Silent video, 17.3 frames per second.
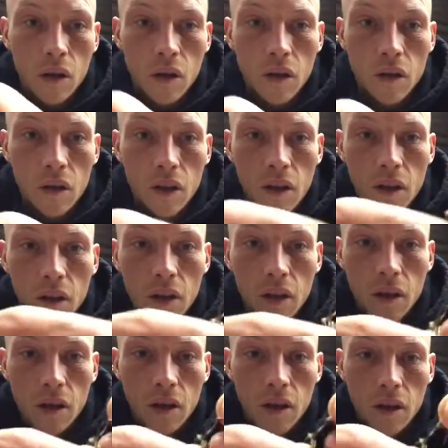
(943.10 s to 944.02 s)
You see,
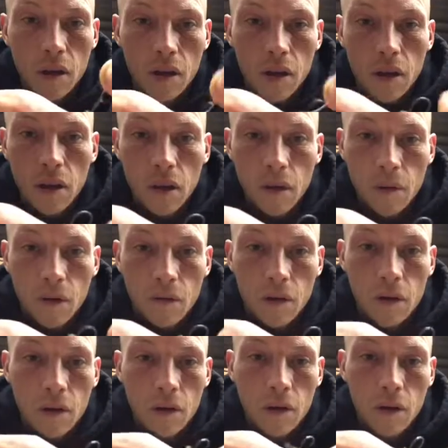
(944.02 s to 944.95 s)
get that back
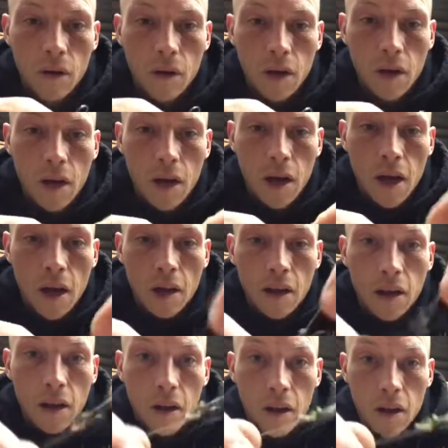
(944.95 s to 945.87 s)
round, and